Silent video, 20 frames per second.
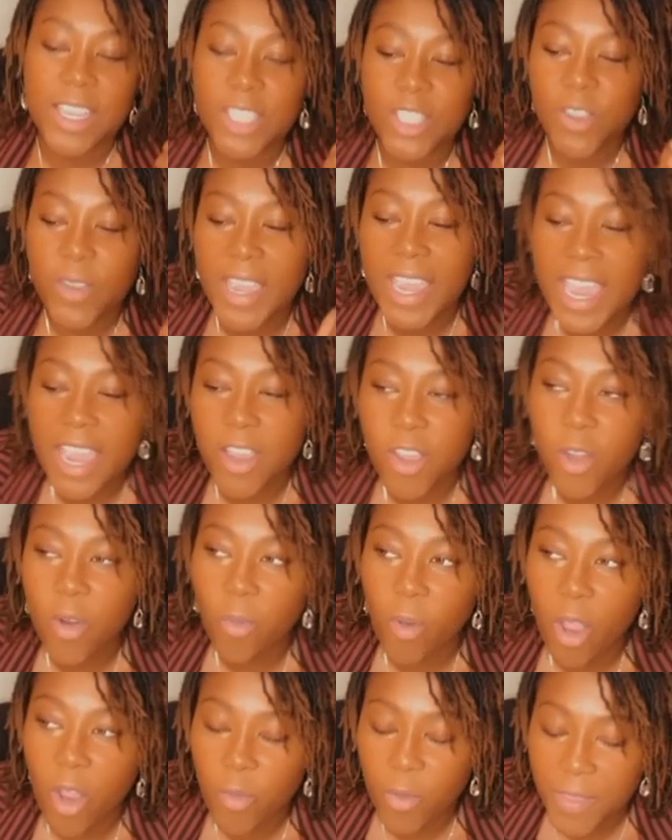you can't go
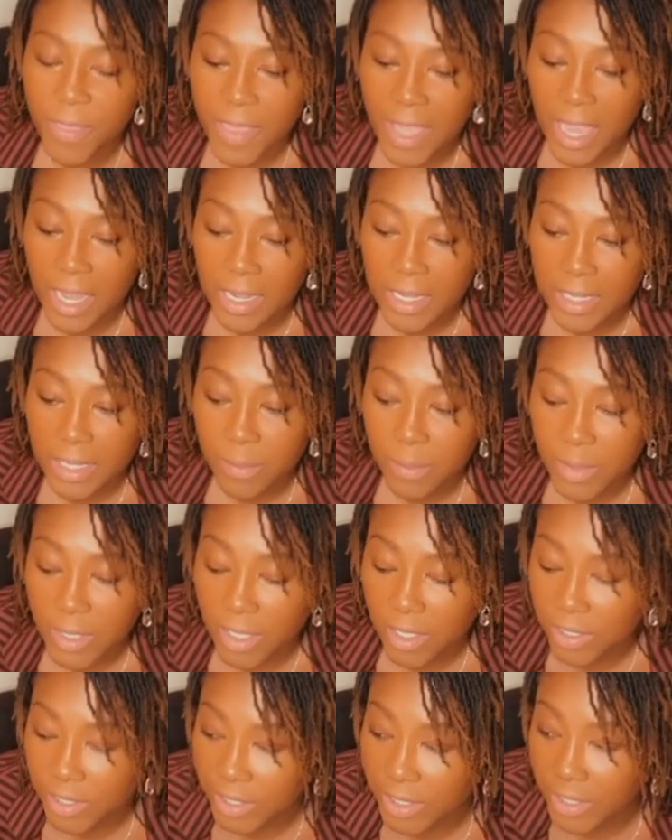wrong with that,
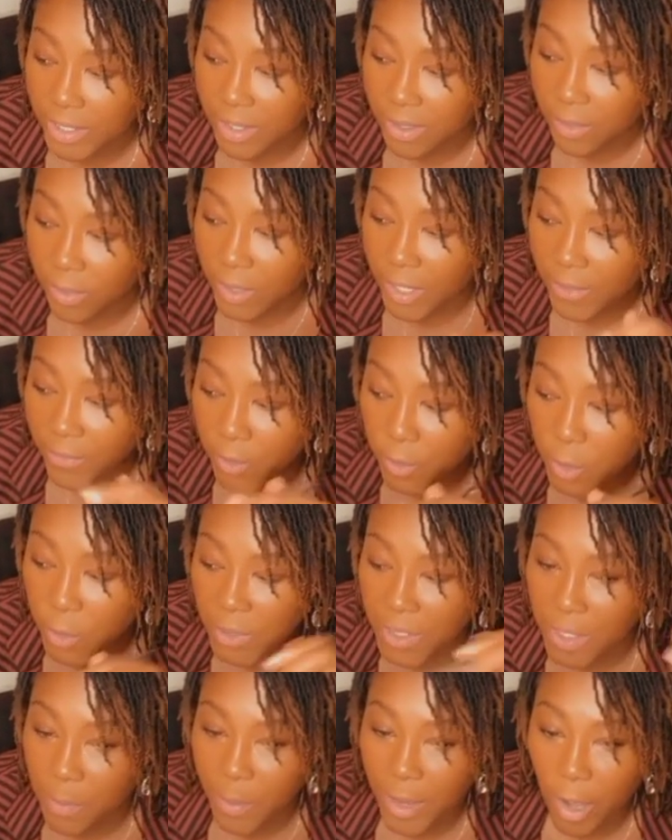because if you're
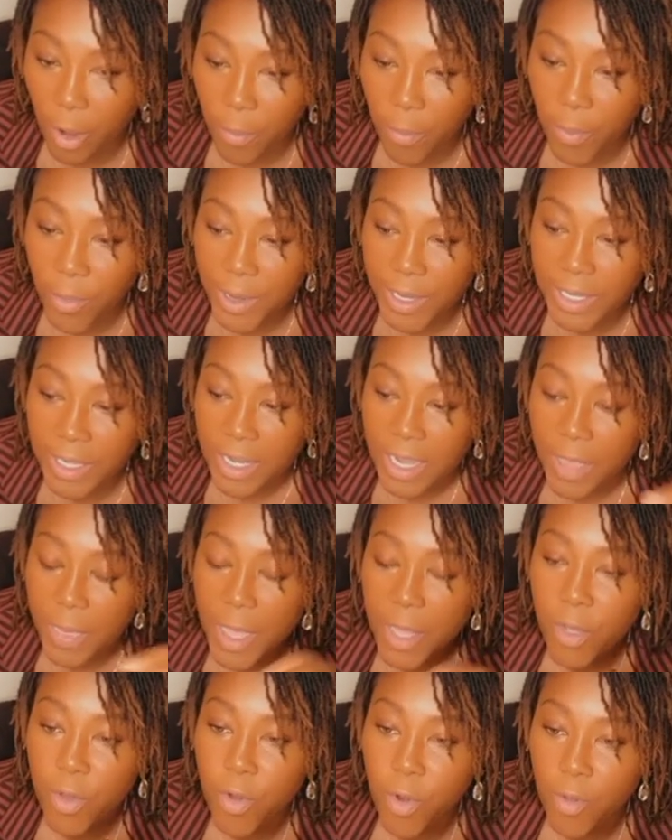using the PowerPoint,
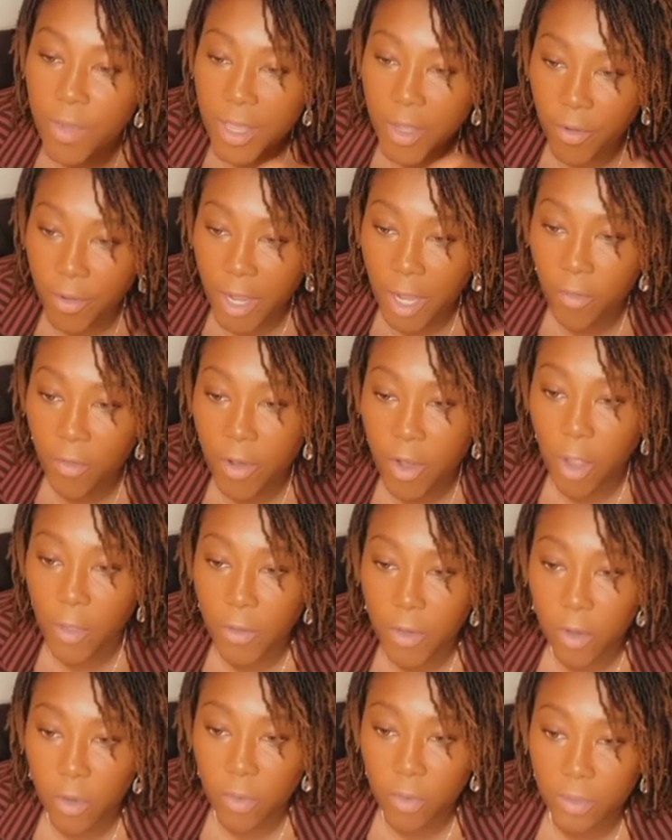then you know that you're covering all
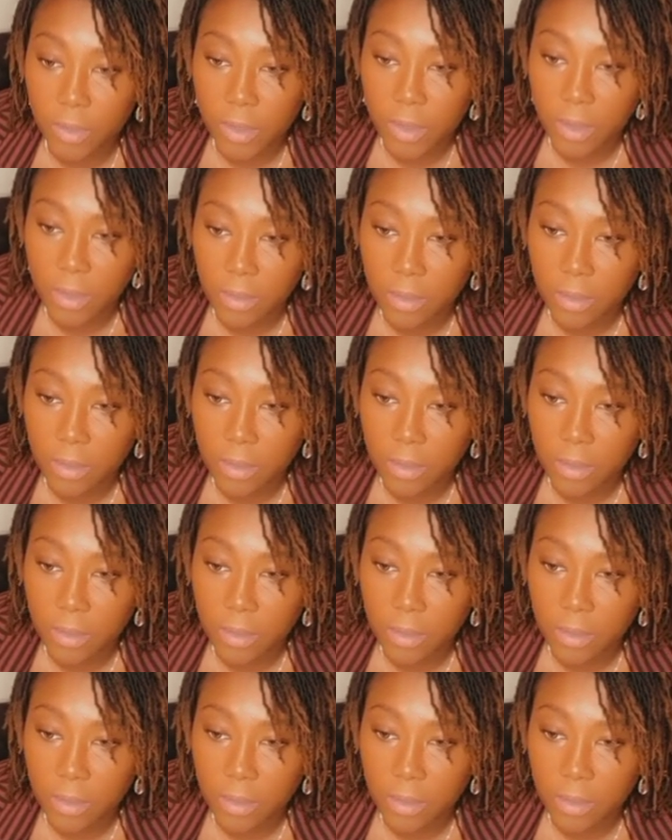the goals.